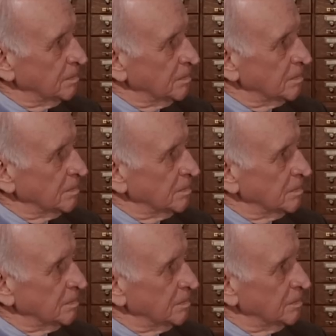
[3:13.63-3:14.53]

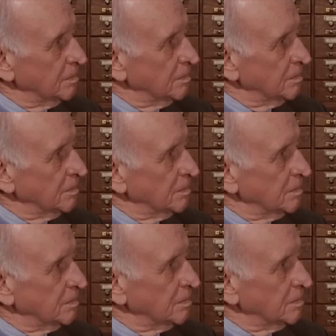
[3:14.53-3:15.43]

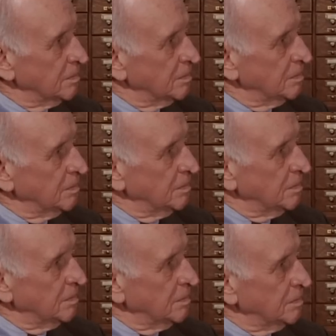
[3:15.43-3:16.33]

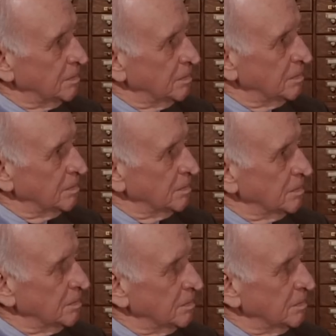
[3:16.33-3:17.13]
This person isn't speaking.